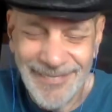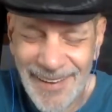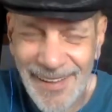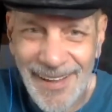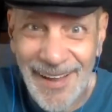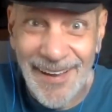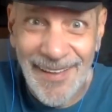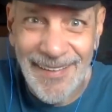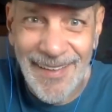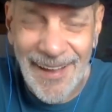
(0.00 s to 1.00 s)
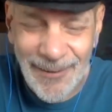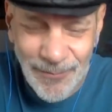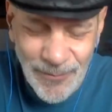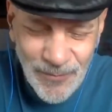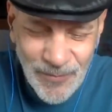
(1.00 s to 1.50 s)
How do you like that?
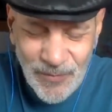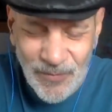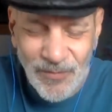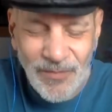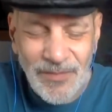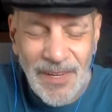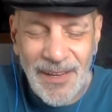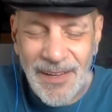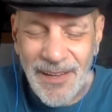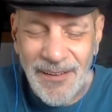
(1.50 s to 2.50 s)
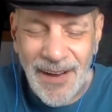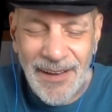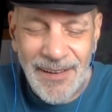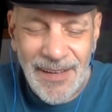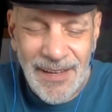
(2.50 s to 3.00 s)
All
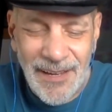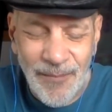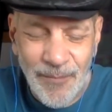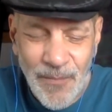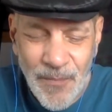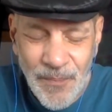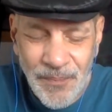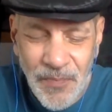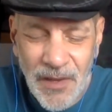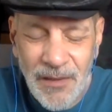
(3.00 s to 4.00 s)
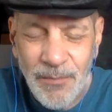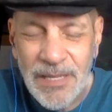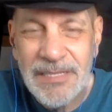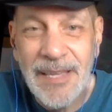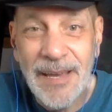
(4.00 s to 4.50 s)
right.
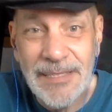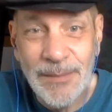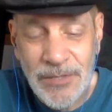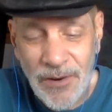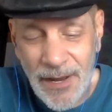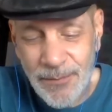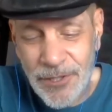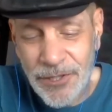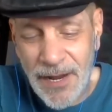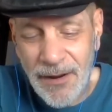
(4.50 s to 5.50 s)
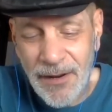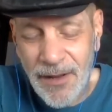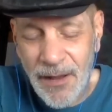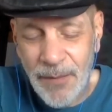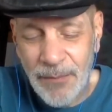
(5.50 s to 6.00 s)
Please like, subscribe, share,
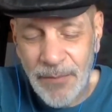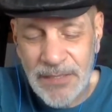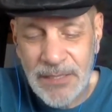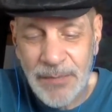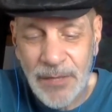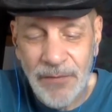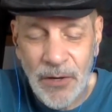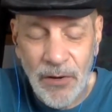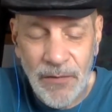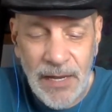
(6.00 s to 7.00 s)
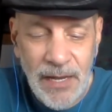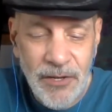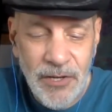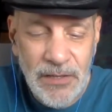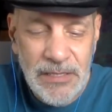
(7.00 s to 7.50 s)
comment, press the bell for
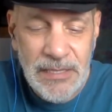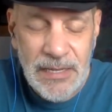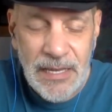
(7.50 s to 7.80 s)
notifications.